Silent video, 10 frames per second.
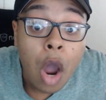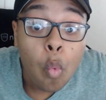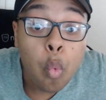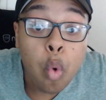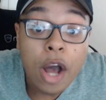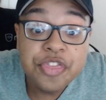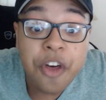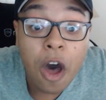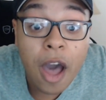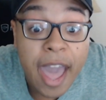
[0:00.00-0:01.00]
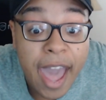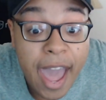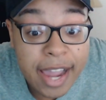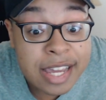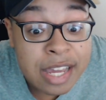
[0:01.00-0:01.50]
What the
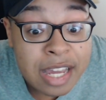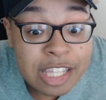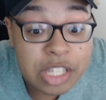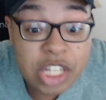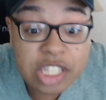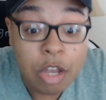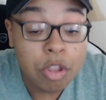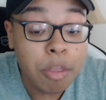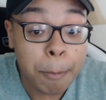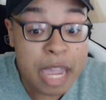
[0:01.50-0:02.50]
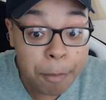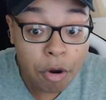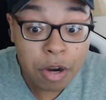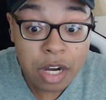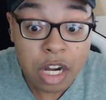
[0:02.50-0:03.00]
heck? So he just killed all the
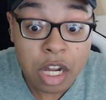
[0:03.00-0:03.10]
people?